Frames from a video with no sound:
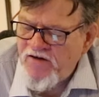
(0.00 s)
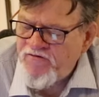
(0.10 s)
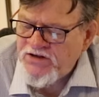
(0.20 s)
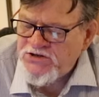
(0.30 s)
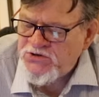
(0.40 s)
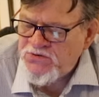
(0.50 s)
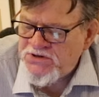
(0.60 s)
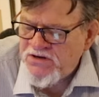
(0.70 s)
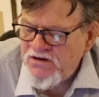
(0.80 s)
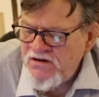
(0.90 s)
F.N.
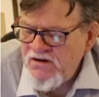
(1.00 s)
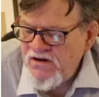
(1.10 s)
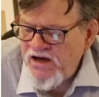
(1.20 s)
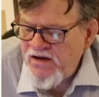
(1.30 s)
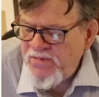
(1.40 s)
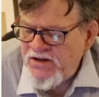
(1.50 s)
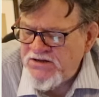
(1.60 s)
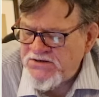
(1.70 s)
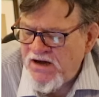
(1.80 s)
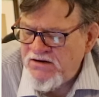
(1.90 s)
Souza. I mean,
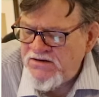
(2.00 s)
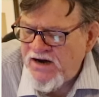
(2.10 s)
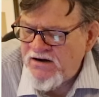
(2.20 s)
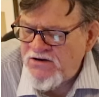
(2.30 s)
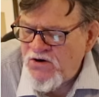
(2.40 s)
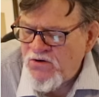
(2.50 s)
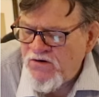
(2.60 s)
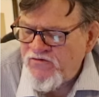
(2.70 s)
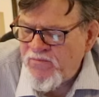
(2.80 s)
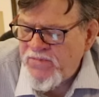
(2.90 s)
this untitled
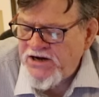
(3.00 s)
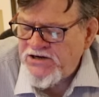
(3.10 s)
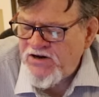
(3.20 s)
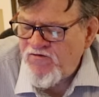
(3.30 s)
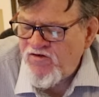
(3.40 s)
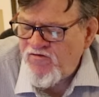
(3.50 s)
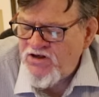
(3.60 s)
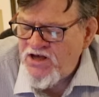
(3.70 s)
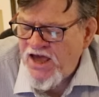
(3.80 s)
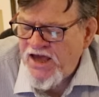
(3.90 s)
girl from
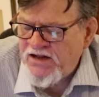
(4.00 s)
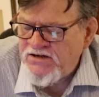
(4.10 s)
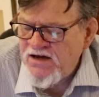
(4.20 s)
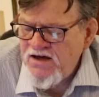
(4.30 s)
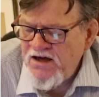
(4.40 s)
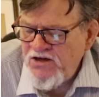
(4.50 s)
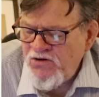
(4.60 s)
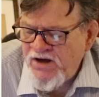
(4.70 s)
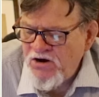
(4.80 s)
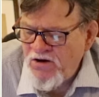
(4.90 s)
1958.
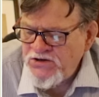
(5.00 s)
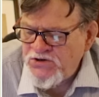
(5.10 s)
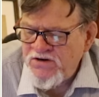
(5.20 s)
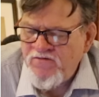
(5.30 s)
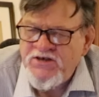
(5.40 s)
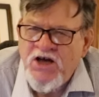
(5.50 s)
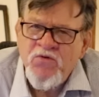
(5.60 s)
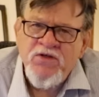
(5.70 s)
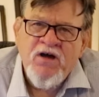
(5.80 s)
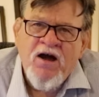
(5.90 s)
You can always sort of
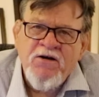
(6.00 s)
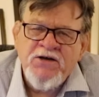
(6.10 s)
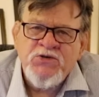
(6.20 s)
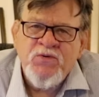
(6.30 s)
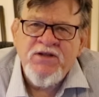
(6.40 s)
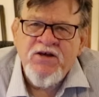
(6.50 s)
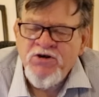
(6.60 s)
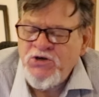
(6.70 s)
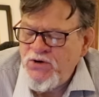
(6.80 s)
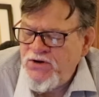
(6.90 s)
tell with artists when they
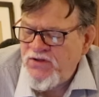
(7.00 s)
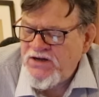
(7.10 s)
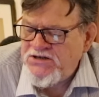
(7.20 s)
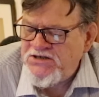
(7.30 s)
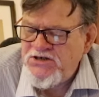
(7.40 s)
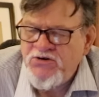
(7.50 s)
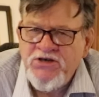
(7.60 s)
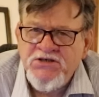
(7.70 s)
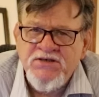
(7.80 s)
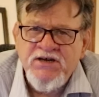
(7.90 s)
were doing things
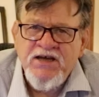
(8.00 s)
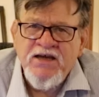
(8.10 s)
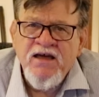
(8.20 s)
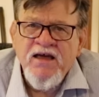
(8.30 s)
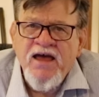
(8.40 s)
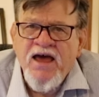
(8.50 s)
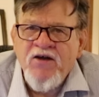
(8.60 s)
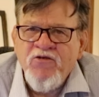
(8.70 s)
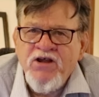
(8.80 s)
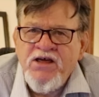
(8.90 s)
seriously
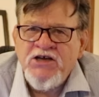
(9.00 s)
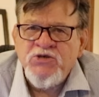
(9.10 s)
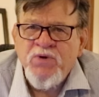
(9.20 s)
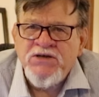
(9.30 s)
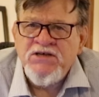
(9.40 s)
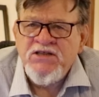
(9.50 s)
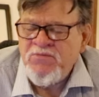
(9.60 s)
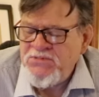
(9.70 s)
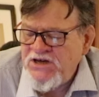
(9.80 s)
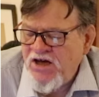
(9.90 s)
and really expressing
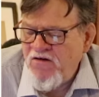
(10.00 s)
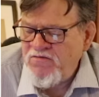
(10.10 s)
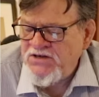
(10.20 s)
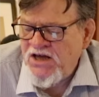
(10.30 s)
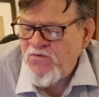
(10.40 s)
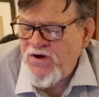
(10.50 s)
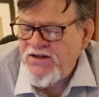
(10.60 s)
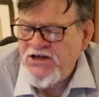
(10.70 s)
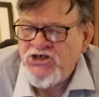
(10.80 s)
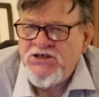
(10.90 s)
themselves, and
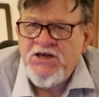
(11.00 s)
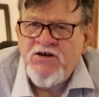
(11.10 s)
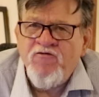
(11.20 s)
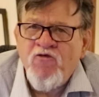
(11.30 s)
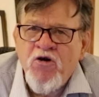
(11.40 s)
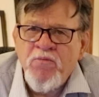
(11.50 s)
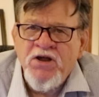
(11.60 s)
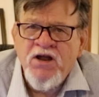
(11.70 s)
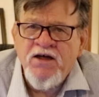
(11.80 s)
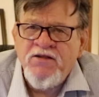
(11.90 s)
when they just hit a
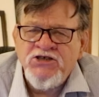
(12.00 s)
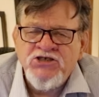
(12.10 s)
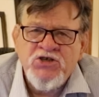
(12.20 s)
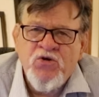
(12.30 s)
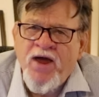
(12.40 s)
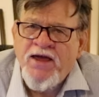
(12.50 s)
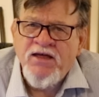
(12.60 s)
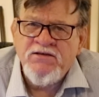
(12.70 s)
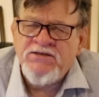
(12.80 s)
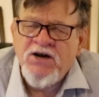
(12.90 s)
formula and they just crank
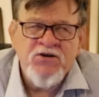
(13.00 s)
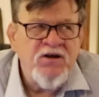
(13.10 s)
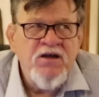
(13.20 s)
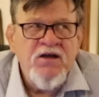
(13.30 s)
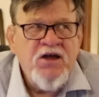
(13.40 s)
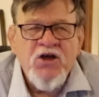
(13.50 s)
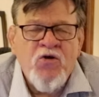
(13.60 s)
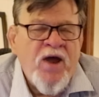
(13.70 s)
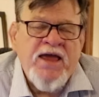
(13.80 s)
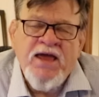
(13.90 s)
it, start
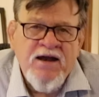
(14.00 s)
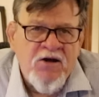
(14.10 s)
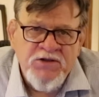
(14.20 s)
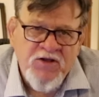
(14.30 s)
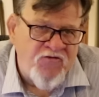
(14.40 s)
cranking out the